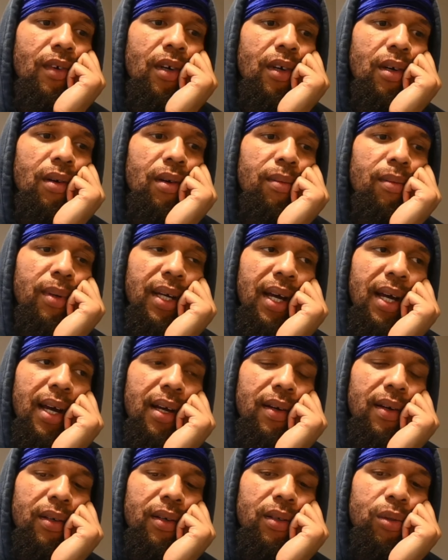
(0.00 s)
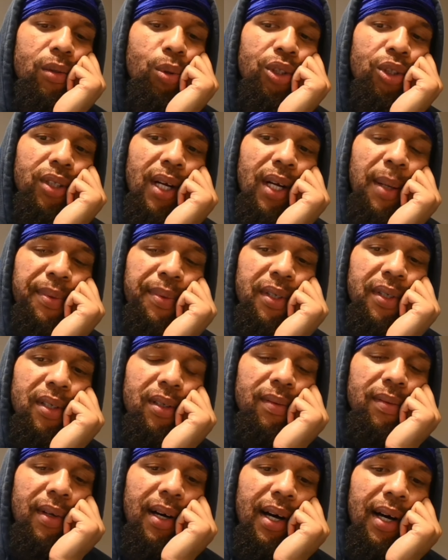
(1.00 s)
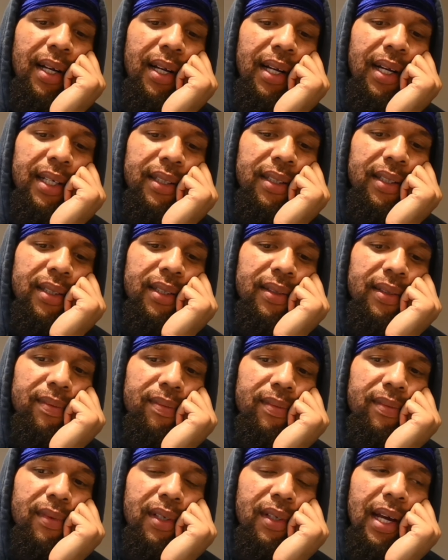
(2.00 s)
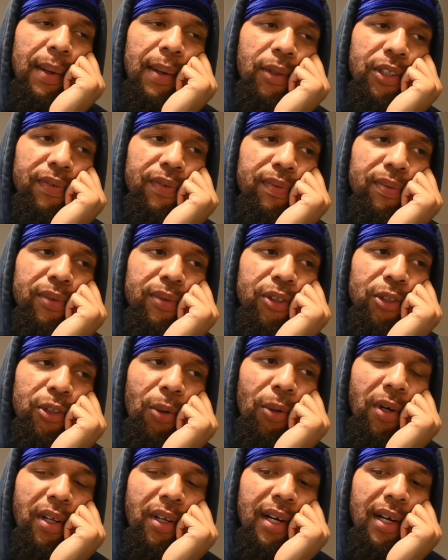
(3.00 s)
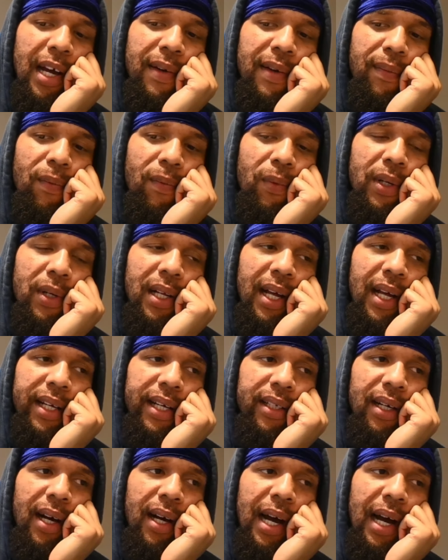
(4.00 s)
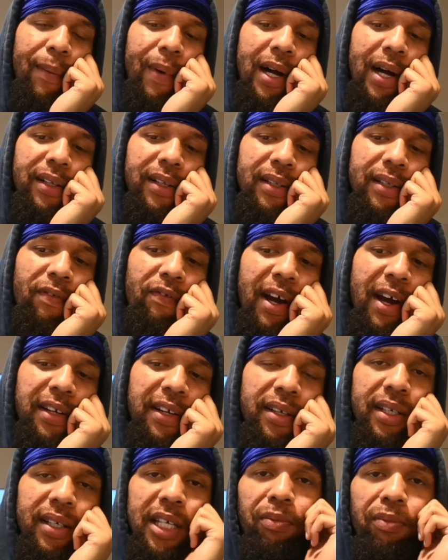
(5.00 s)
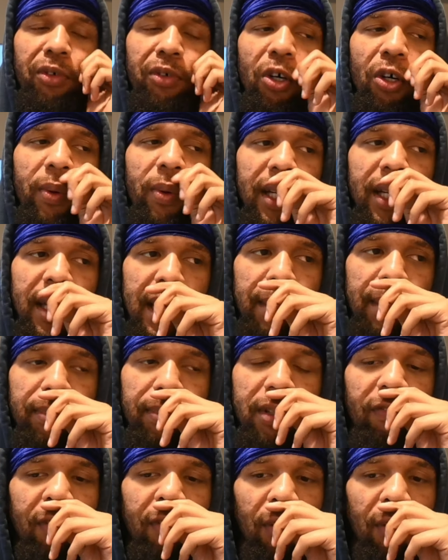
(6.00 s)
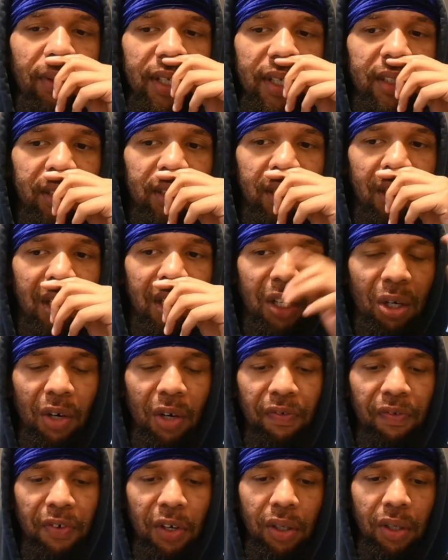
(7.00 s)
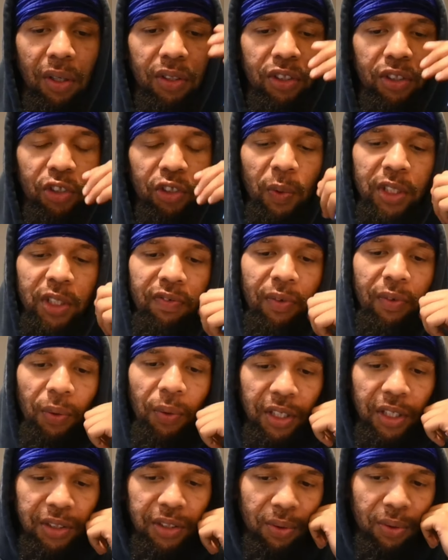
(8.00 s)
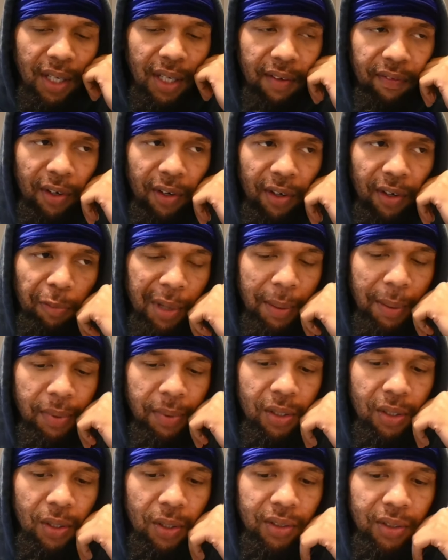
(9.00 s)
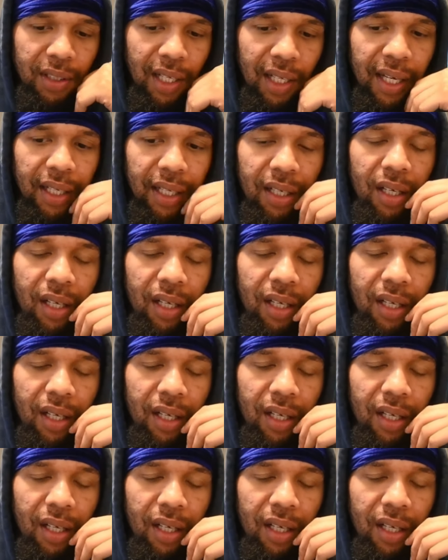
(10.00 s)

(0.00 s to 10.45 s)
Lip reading: But yeah, cool chapter. I liked it. It was shorter than I would like. I want the fight to keep going. Keep the focus here. If you're gonna switch focus or divert, maybe go to like,